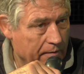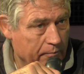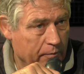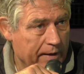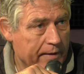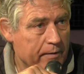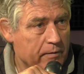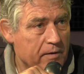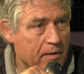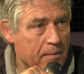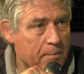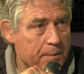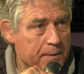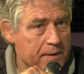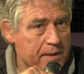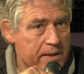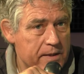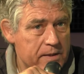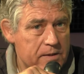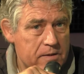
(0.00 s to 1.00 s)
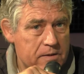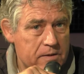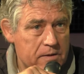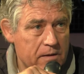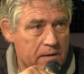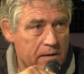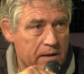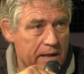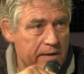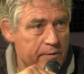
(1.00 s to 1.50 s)
record companies
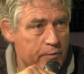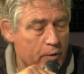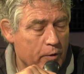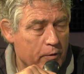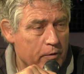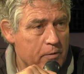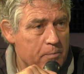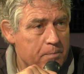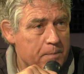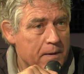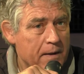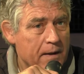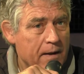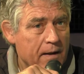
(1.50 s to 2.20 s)
in Europe.